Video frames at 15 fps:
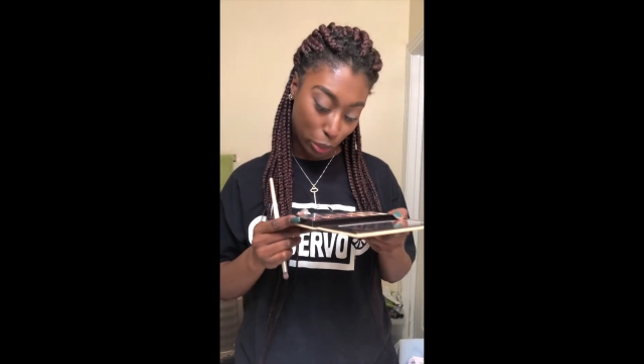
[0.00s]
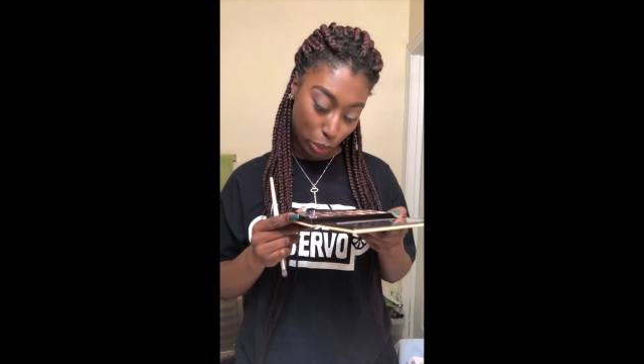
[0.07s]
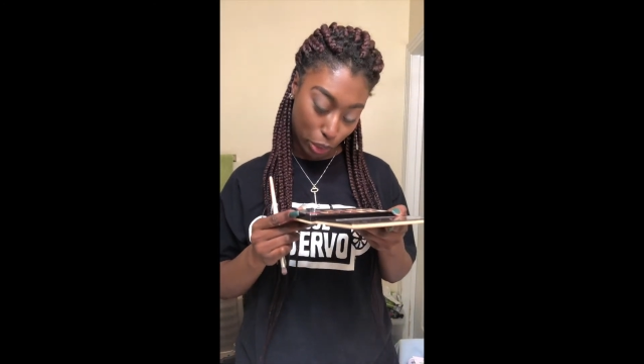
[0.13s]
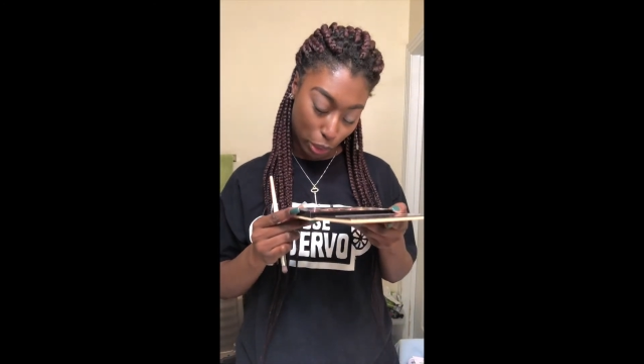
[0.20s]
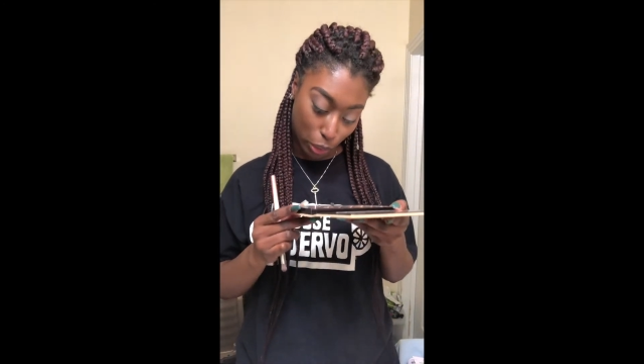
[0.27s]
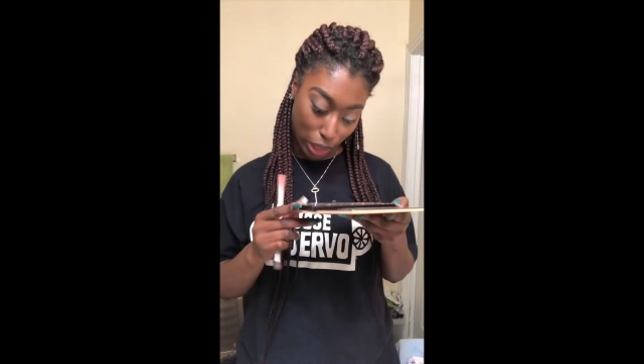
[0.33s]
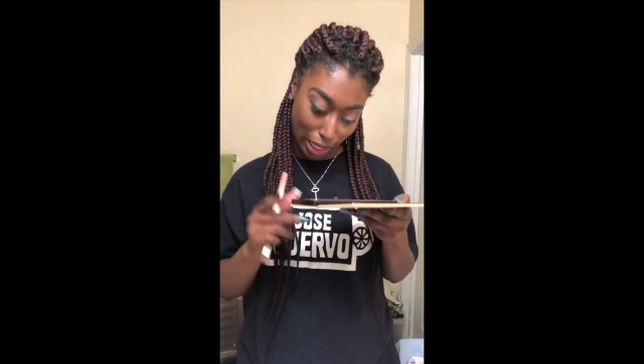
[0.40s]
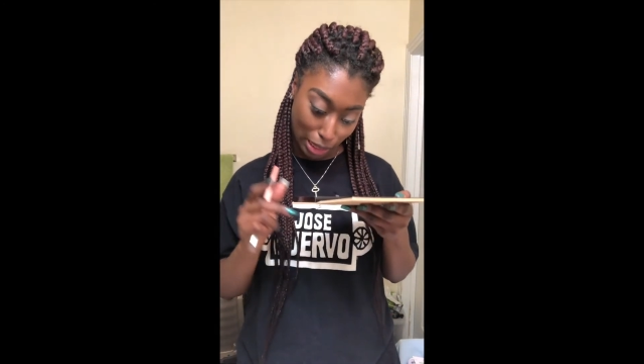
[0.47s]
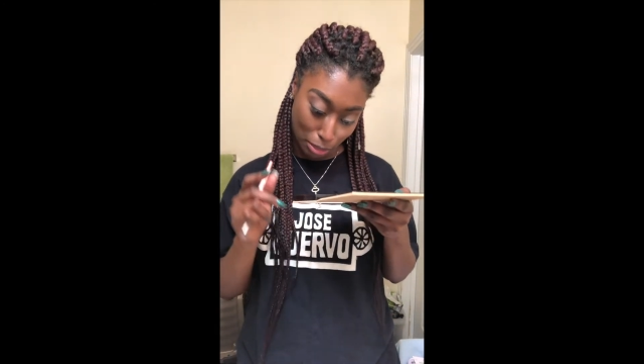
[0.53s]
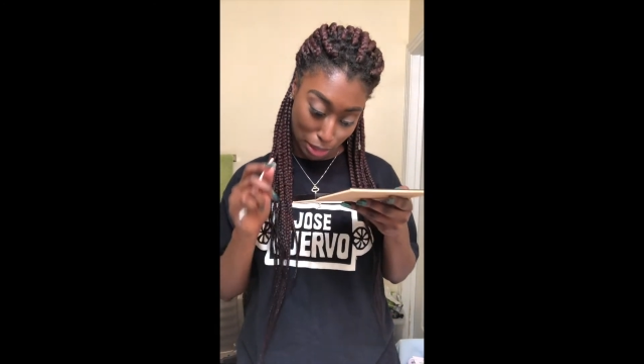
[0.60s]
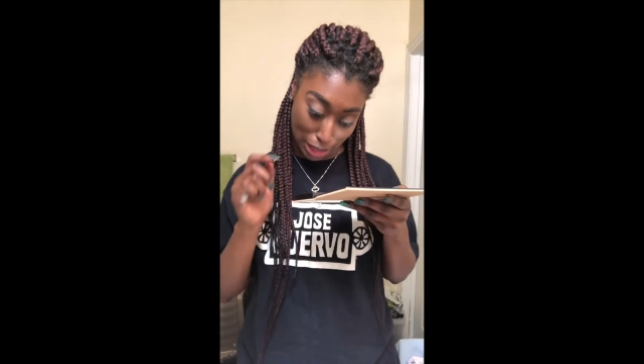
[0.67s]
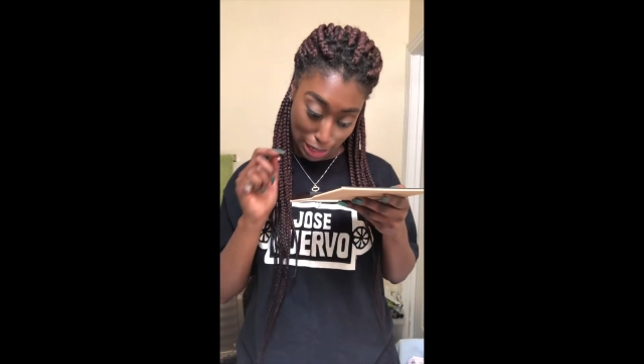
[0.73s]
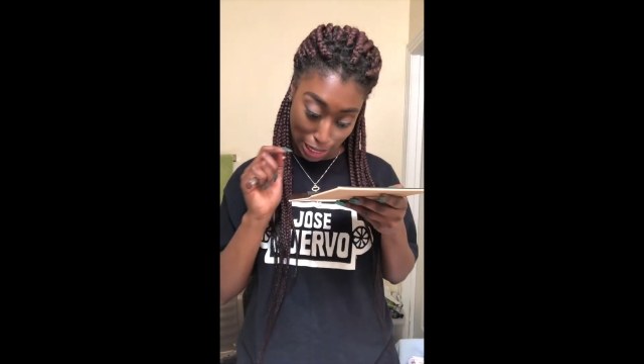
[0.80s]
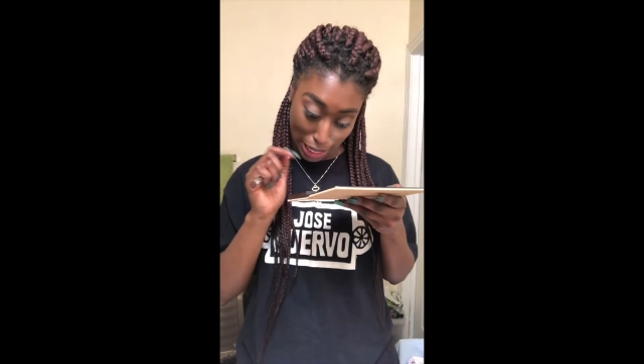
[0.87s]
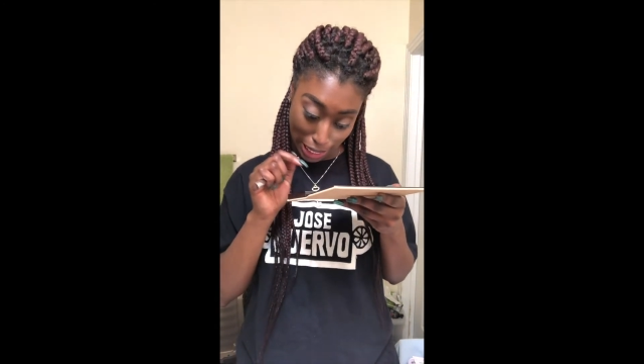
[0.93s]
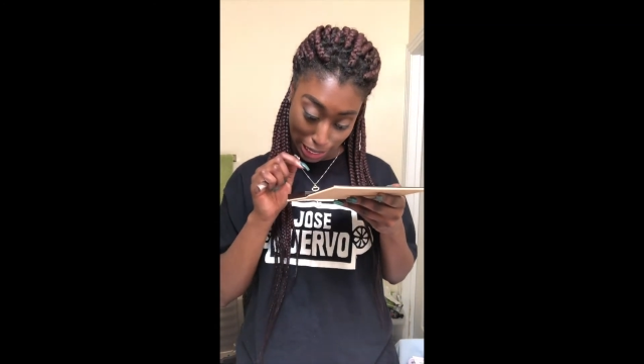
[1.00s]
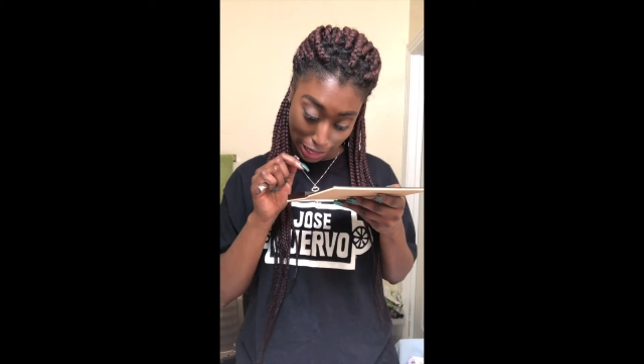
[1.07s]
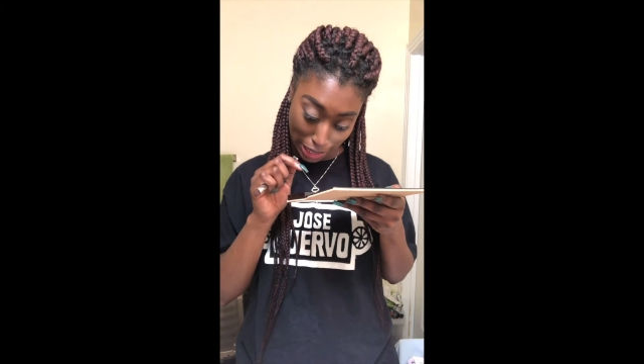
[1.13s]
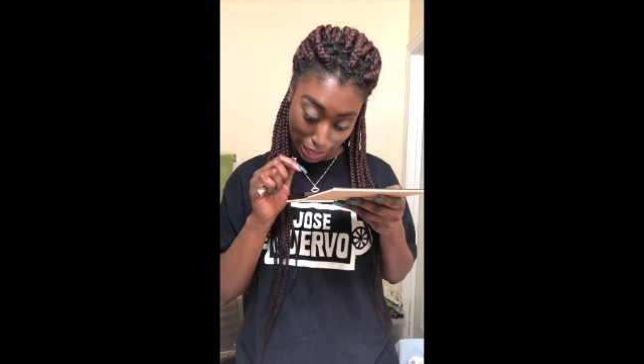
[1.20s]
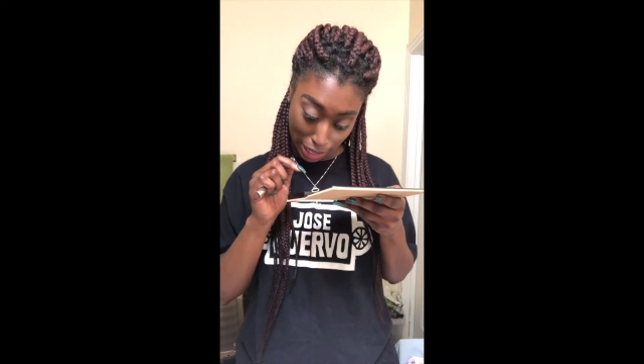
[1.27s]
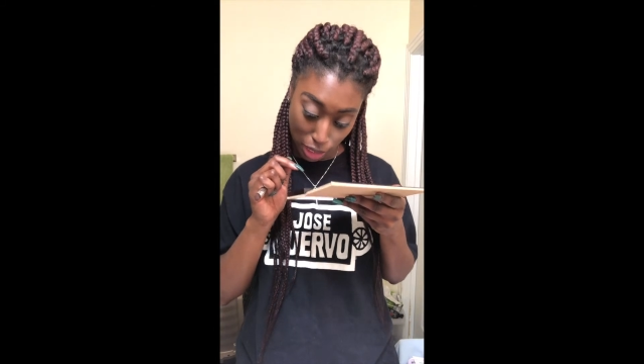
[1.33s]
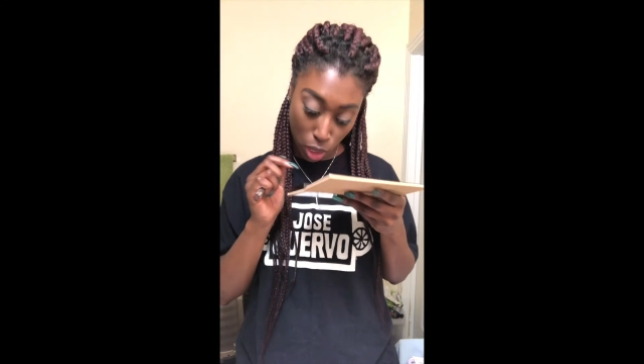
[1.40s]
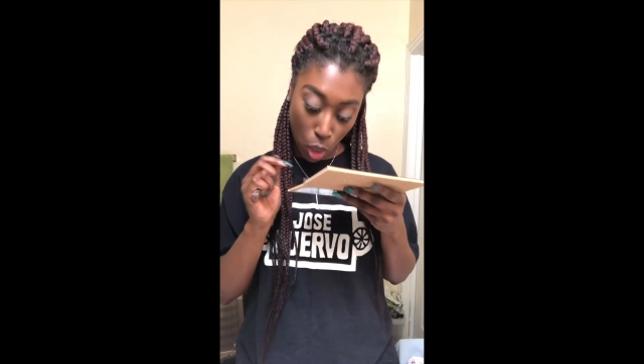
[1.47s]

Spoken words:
or do we wanna go like metallic,